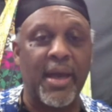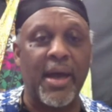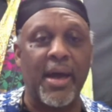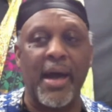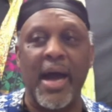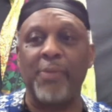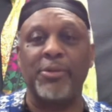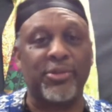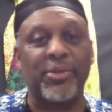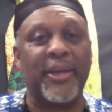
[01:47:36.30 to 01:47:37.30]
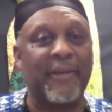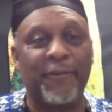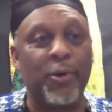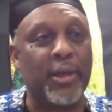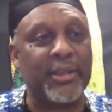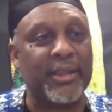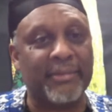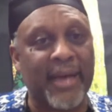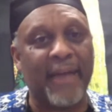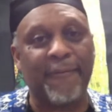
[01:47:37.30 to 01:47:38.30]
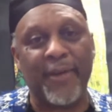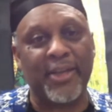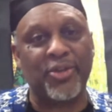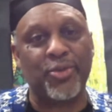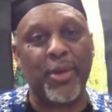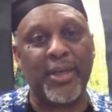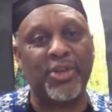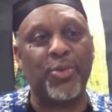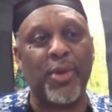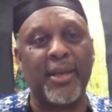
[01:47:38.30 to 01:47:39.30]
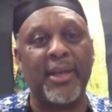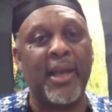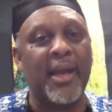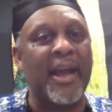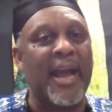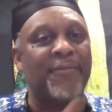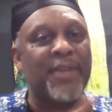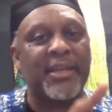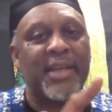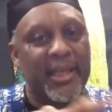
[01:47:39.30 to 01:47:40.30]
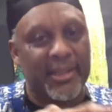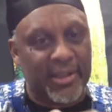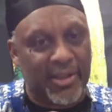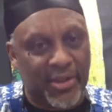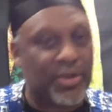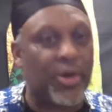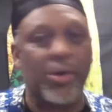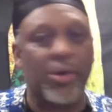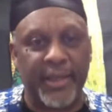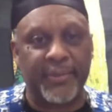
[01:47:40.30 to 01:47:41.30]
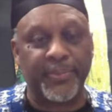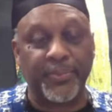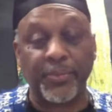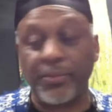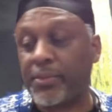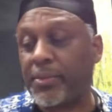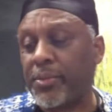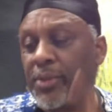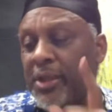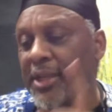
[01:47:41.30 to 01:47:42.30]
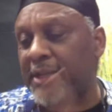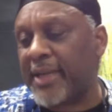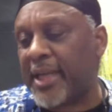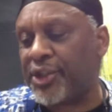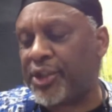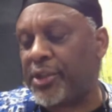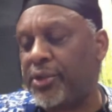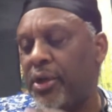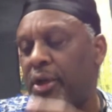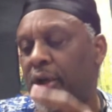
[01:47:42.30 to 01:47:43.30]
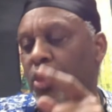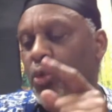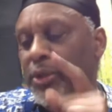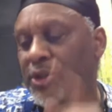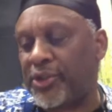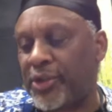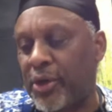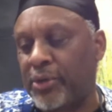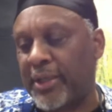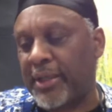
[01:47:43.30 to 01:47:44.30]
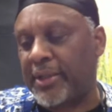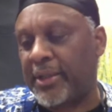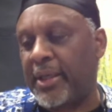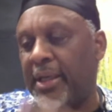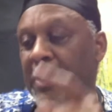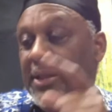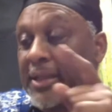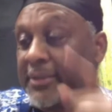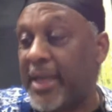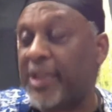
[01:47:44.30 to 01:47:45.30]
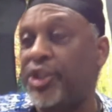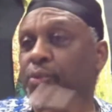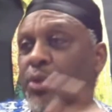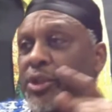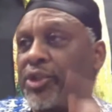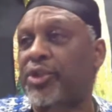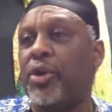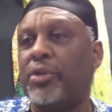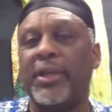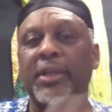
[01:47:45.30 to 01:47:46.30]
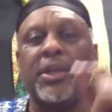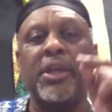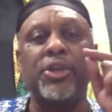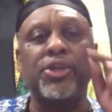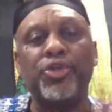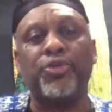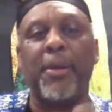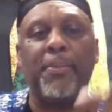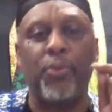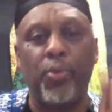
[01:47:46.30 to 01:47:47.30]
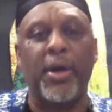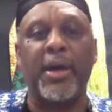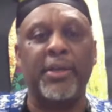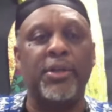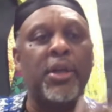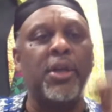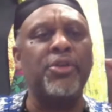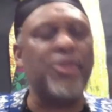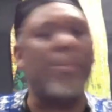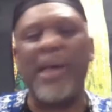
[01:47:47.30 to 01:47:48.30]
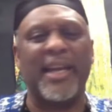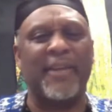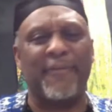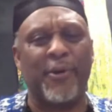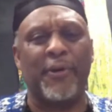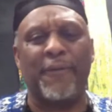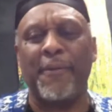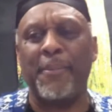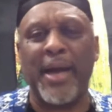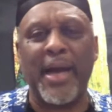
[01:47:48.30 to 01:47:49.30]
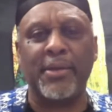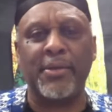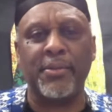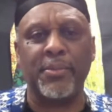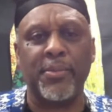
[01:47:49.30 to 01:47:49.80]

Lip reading: I was looking forward to laughing in 2020, and then they stole it. The election was stolen. The election was stolen. Trump won. Nobody voted for Biden.